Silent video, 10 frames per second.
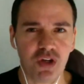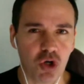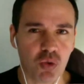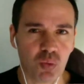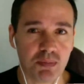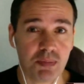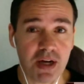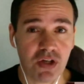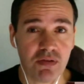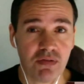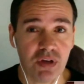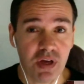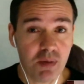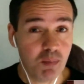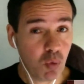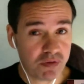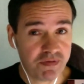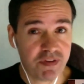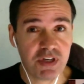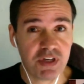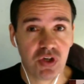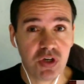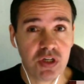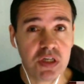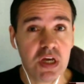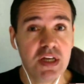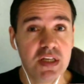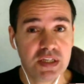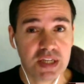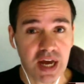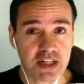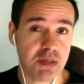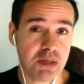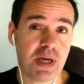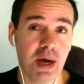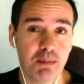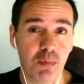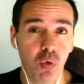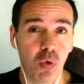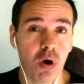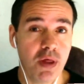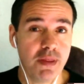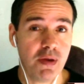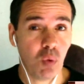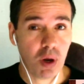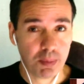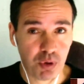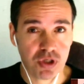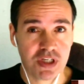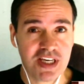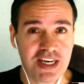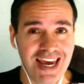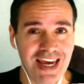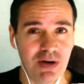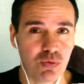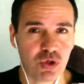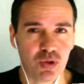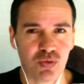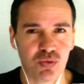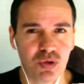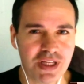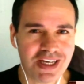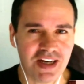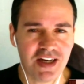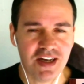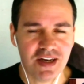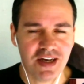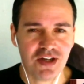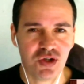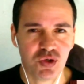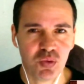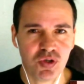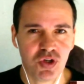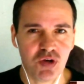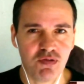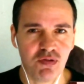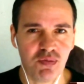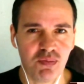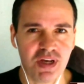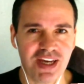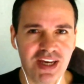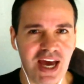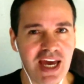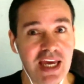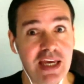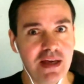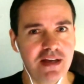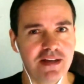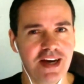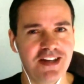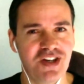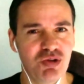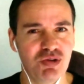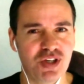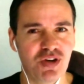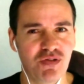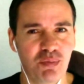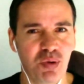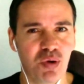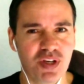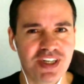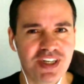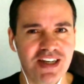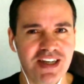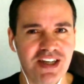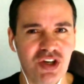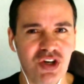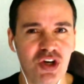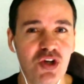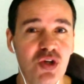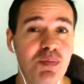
goes with managing more than 50 students starts to become more than one person can handle. So it's really a switch over from being a guitar teacher, a self-employed guitar teacher, to